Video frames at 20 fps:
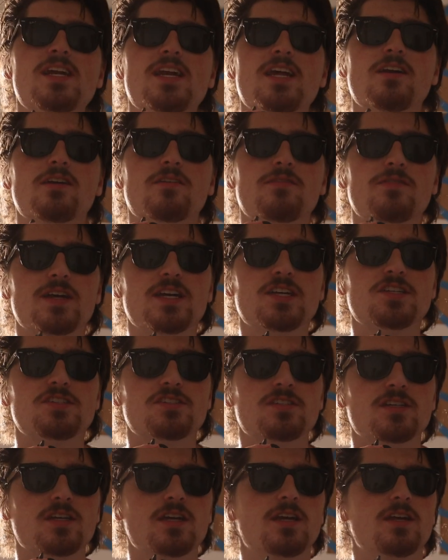an
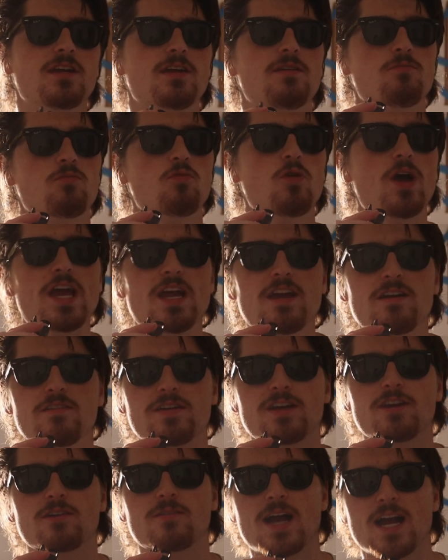interface and a way of
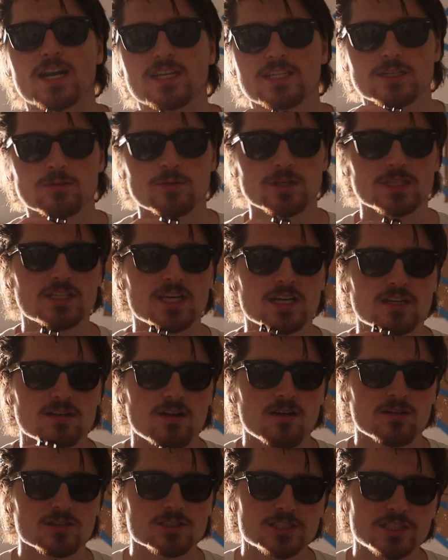interacting with
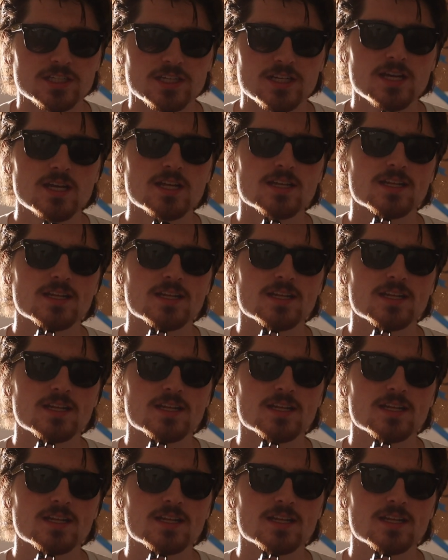technology